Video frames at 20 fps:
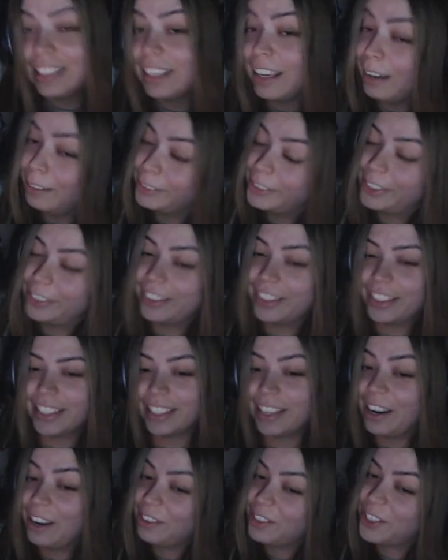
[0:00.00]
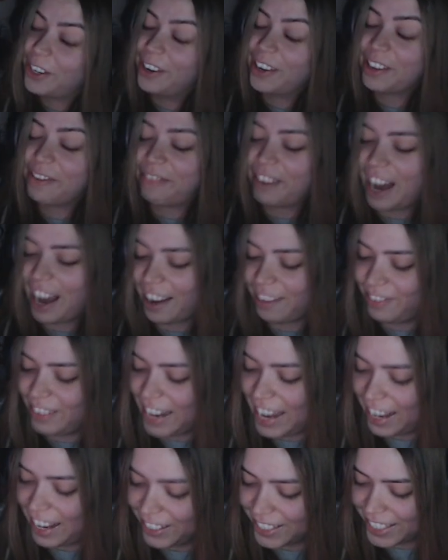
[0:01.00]
I'm 25
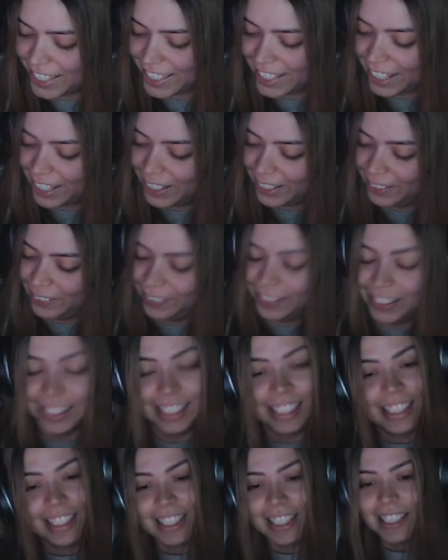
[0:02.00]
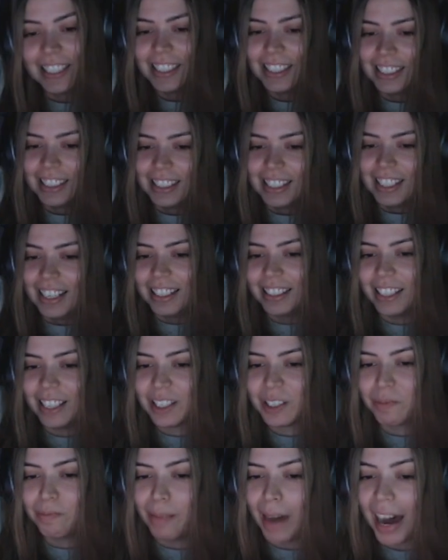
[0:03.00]
now, so
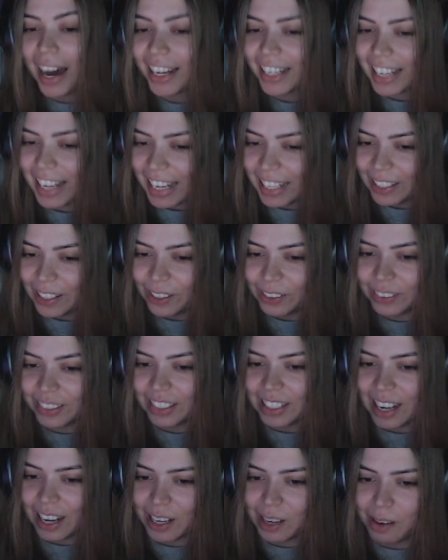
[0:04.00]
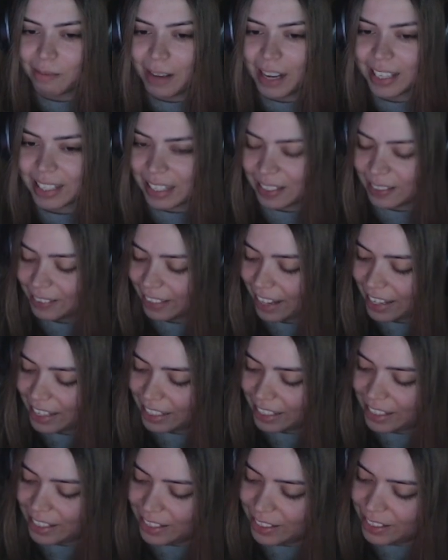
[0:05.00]
this body ain't holding on to muscle like
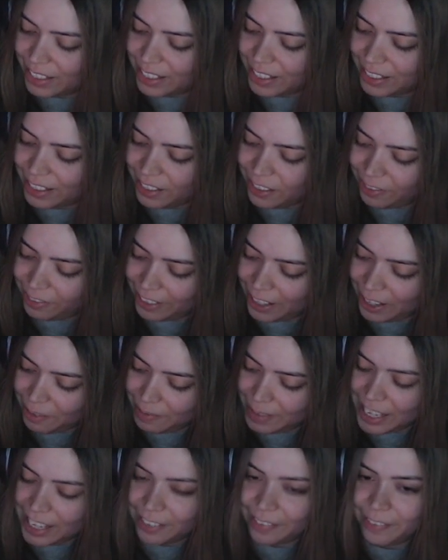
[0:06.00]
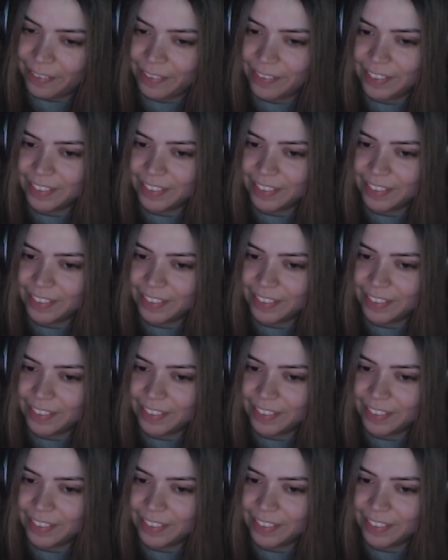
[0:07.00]
it used to, you feel me?